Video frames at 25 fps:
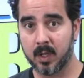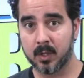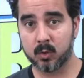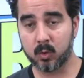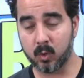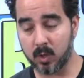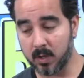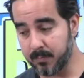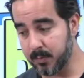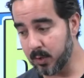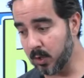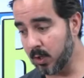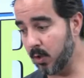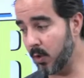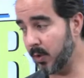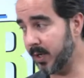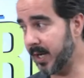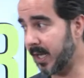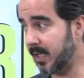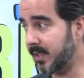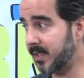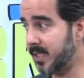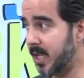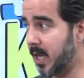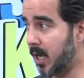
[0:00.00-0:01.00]
So if you
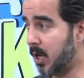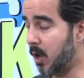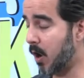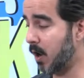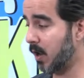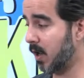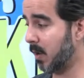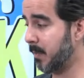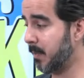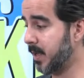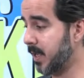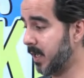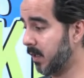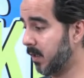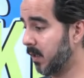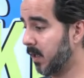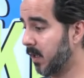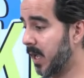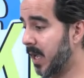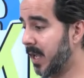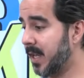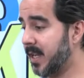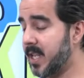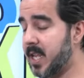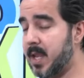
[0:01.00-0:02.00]
look at the economy
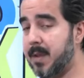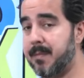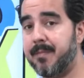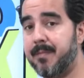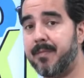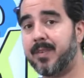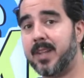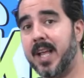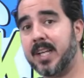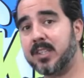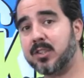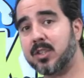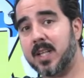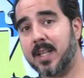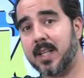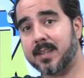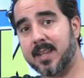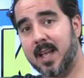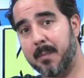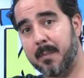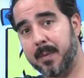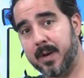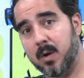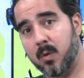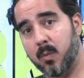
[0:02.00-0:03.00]
and the inflation that's
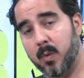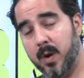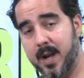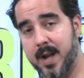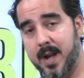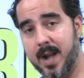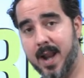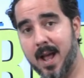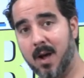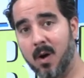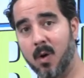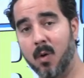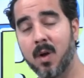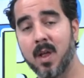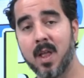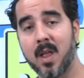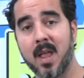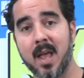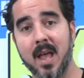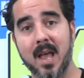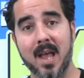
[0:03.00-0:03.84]
happening right now,